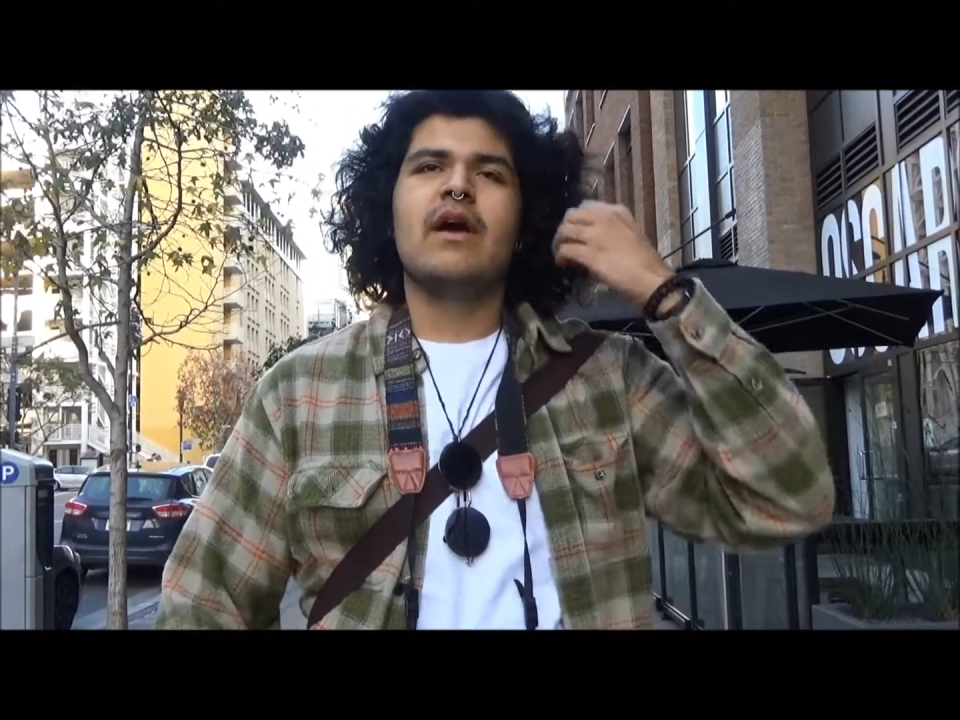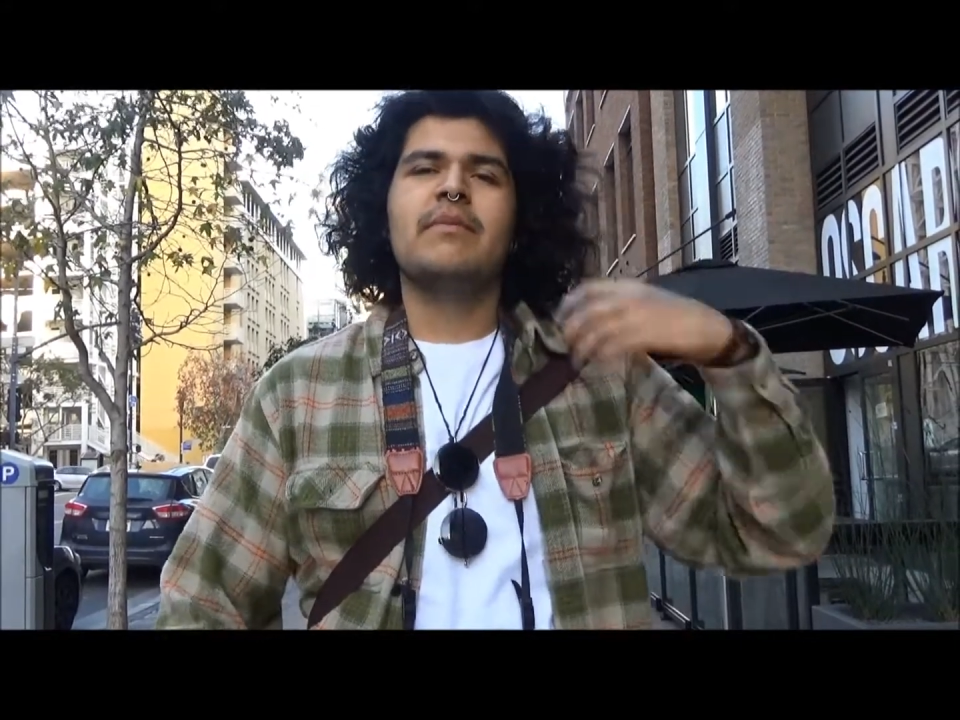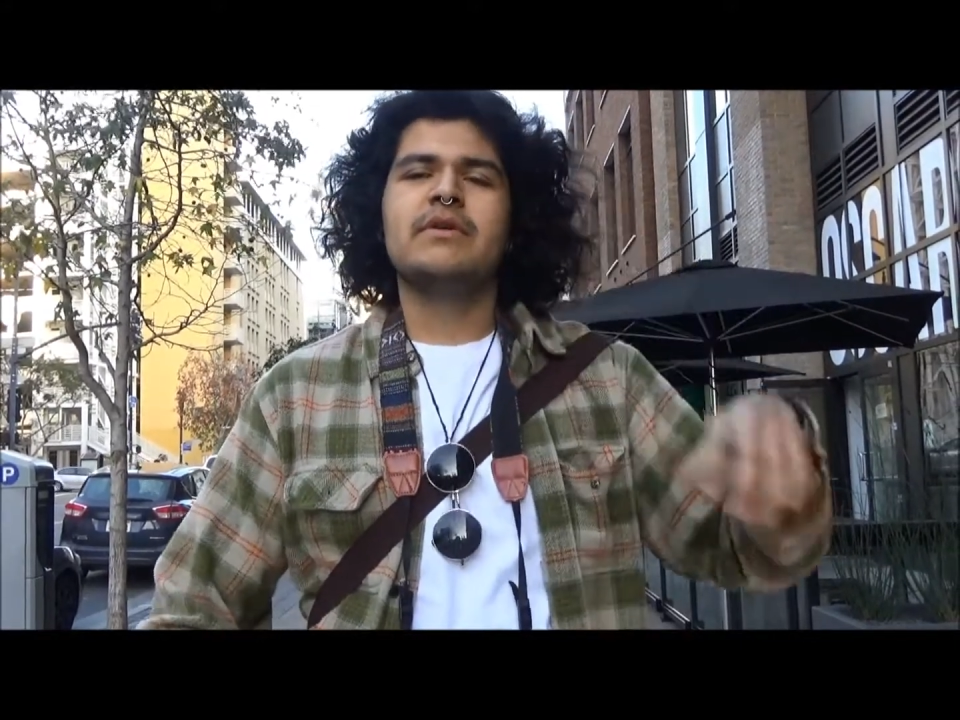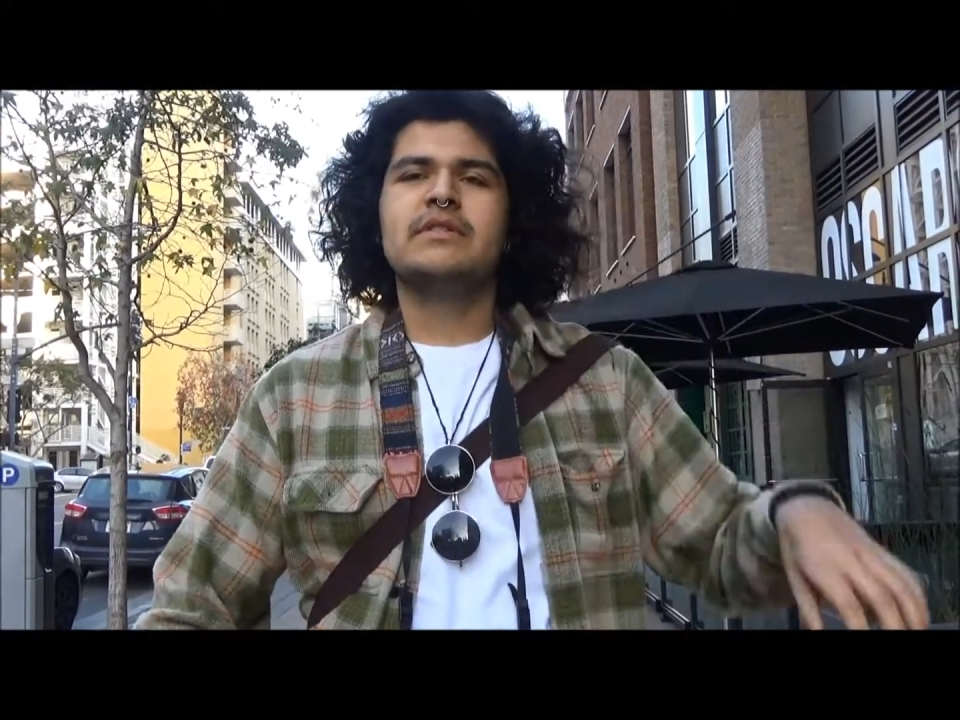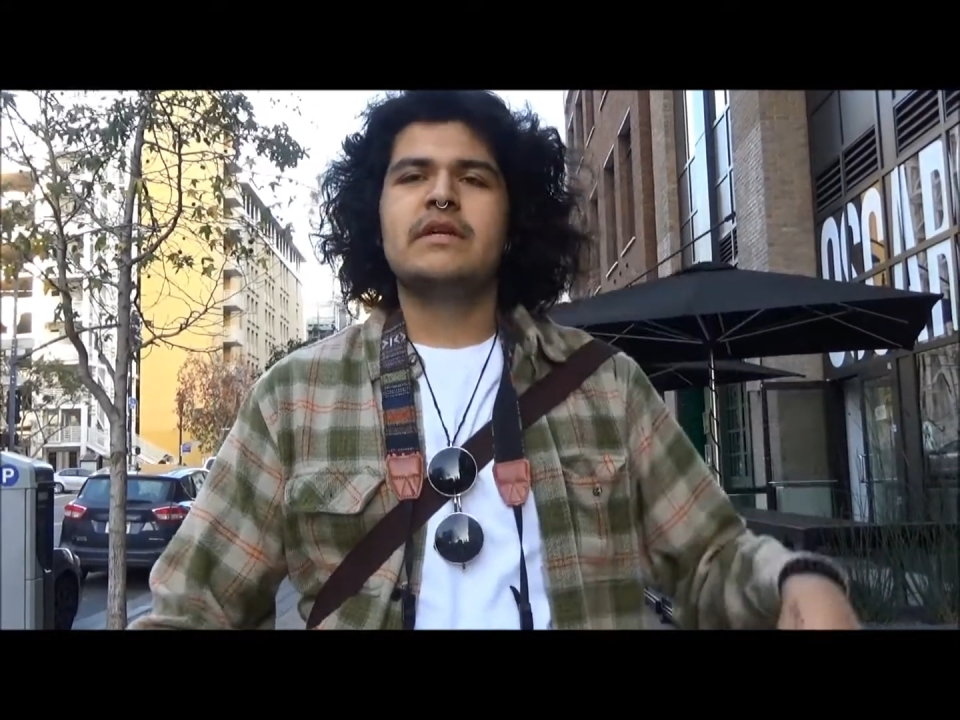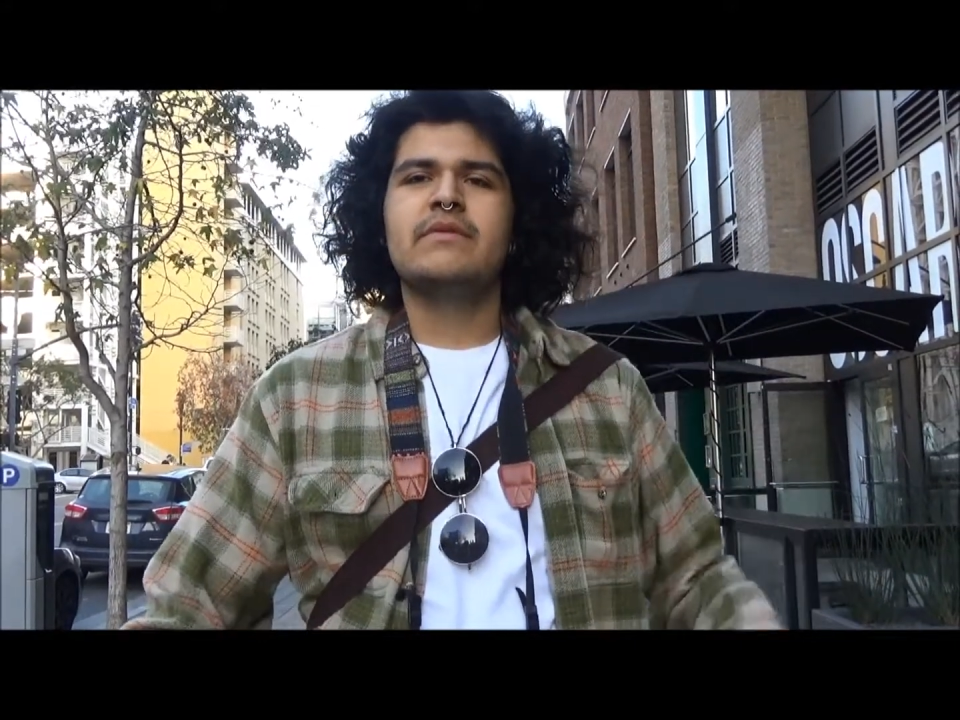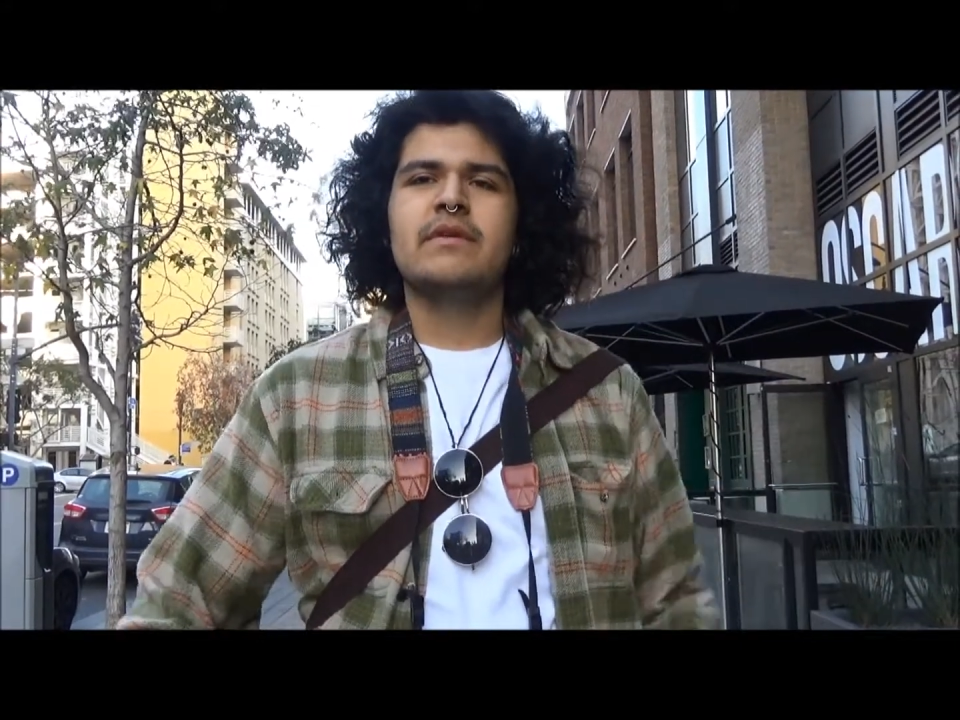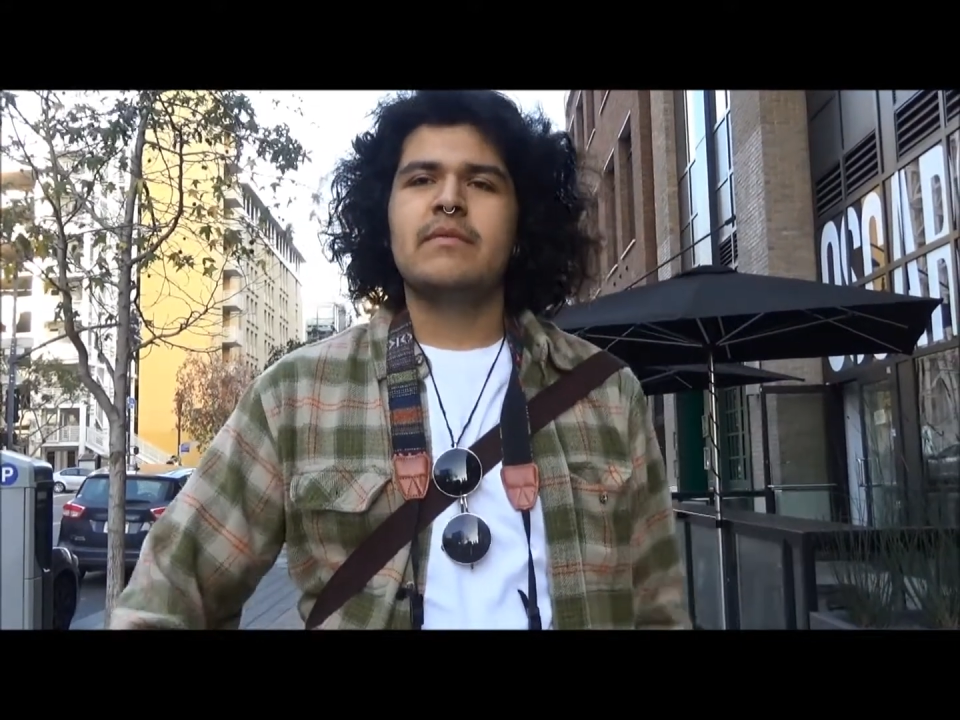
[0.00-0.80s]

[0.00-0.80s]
rappers and everything.